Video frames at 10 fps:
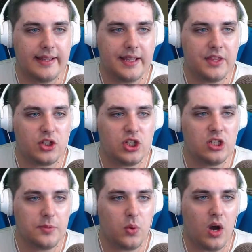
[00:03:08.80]
in the
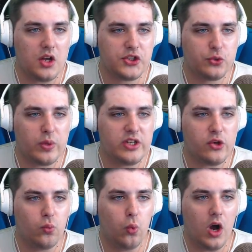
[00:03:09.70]
GWR
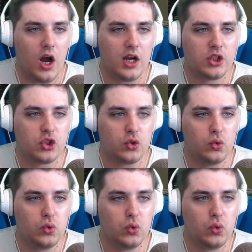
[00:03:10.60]
Swindon Works.
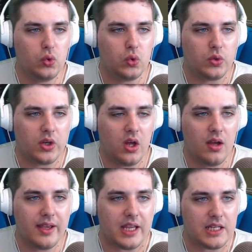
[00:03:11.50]
Ooh,
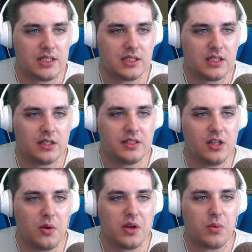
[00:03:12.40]
nice. I didn't
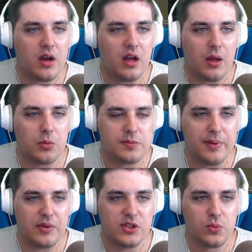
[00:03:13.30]
know it was
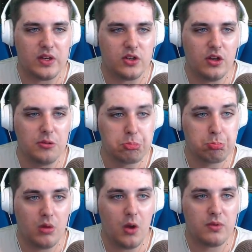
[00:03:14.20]
built in Swindon.
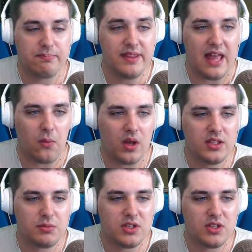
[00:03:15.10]
I would have been there once. It was